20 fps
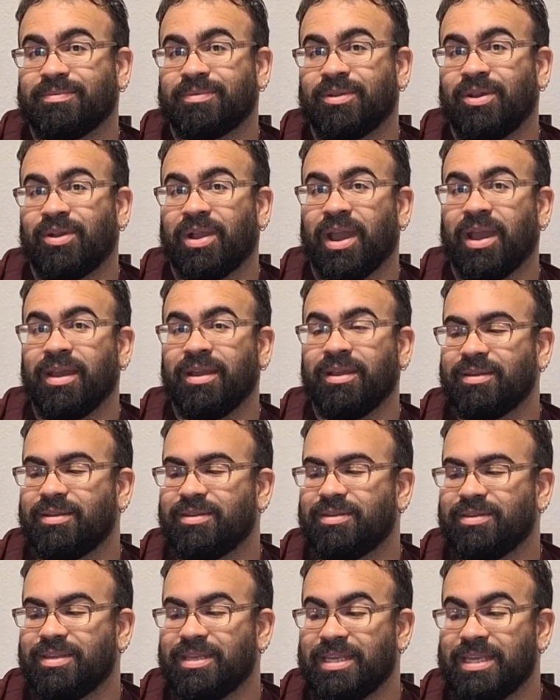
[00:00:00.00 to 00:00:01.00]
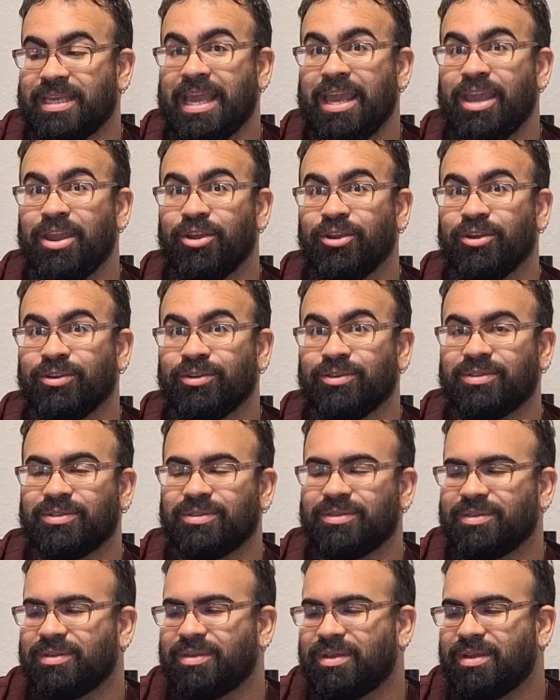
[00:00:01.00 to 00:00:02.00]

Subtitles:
Okay? Years.